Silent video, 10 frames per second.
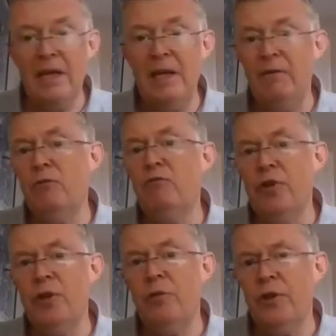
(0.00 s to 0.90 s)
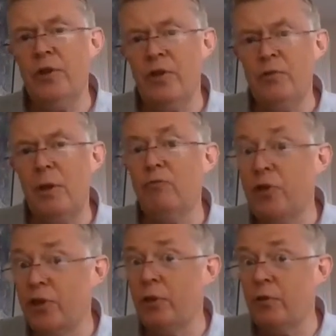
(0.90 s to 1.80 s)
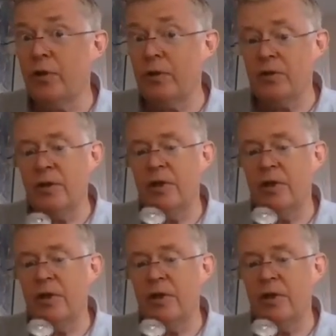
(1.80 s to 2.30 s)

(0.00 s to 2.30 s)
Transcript: and even reducers as well. Reducers,